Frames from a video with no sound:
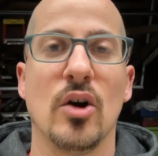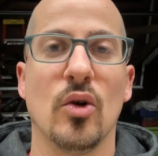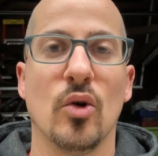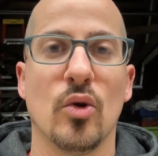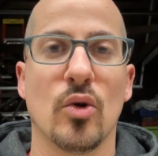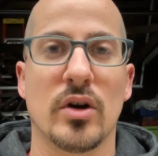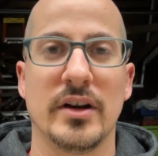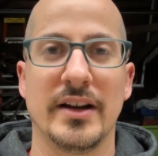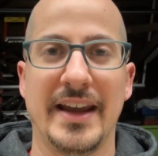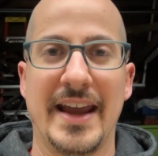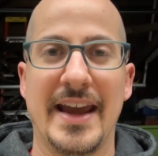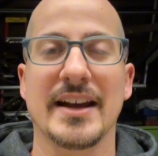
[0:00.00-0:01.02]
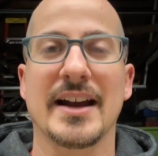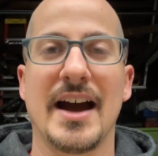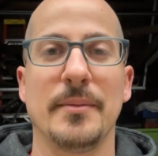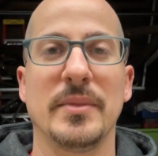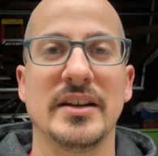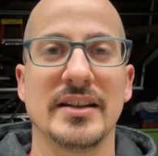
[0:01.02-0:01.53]
or in the
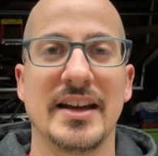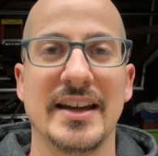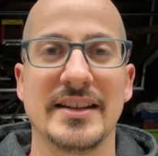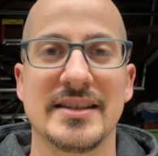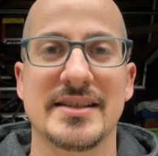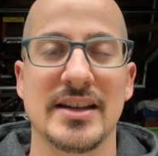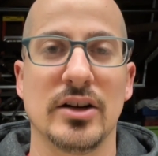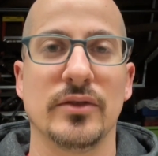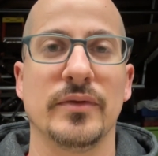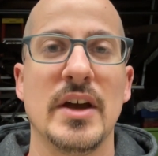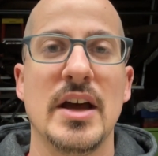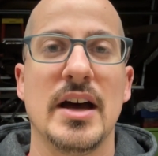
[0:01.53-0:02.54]
comment itself.